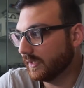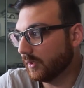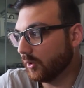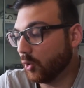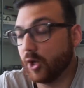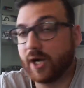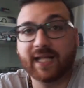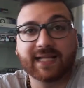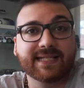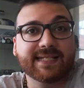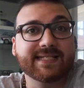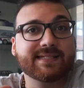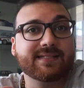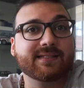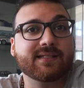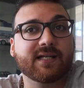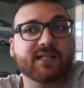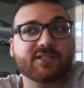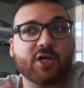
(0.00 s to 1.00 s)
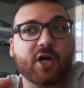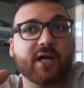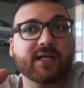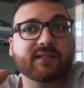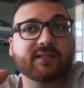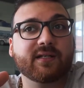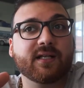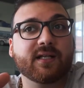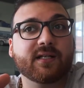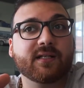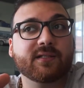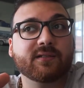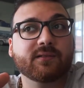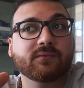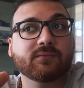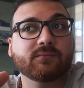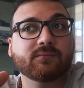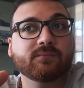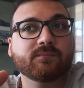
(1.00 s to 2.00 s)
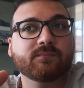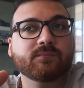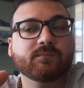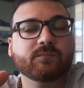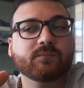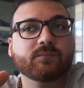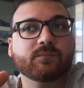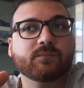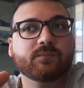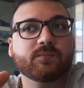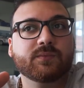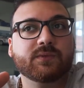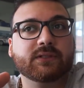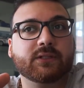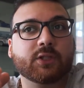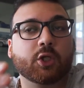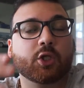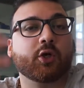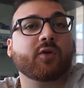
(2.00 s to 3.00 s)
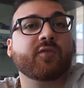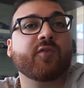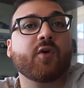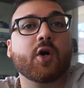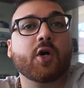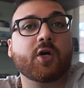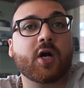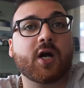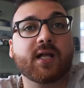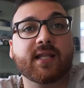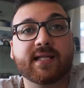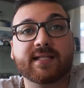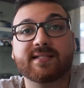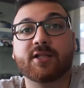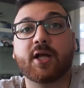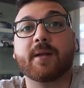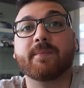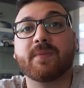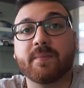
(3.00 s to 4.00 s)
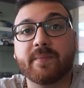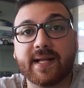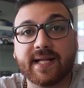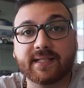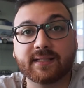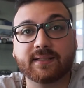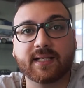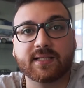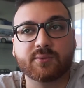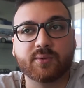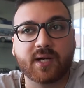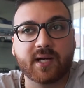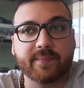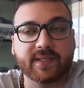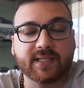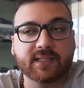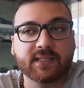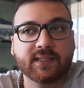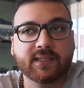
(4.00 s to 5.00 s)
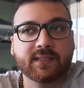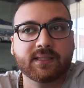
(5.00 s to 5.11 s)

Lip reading: Or at least it's hard to look for a car that's not been made. That's what I mean.